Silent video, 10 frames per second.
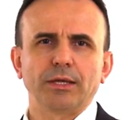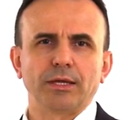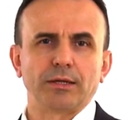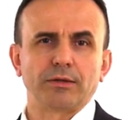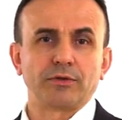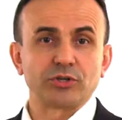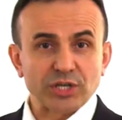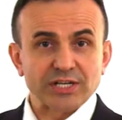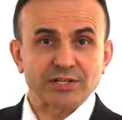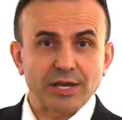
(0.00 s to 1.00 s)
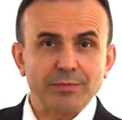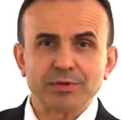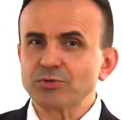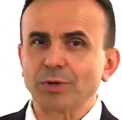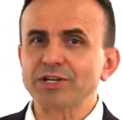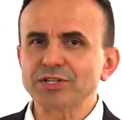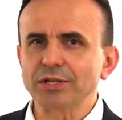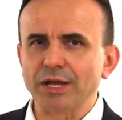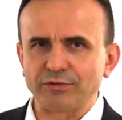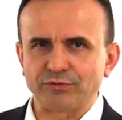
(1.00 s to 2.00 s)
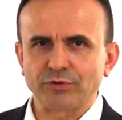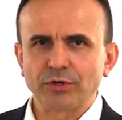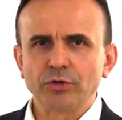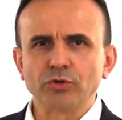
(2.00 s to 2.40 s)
In the chess game as well as in life,